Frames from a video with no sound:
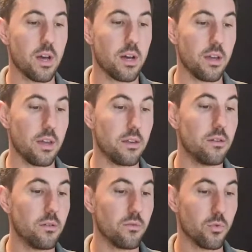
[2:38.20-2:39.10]

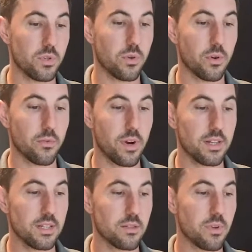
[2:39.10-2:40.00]
in rheumatoid
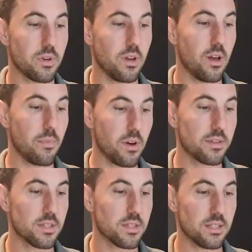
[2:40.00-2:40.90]
arthritis has been
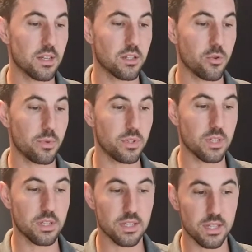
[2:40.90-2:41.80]
hypothesized to contribute to
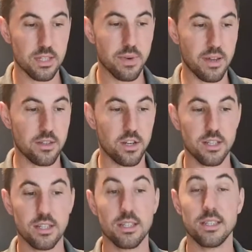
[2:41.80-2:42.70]
disease
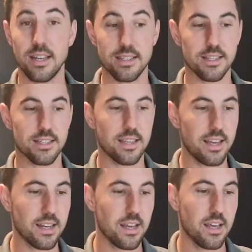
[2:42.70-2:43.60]
pathogenesis, as I said,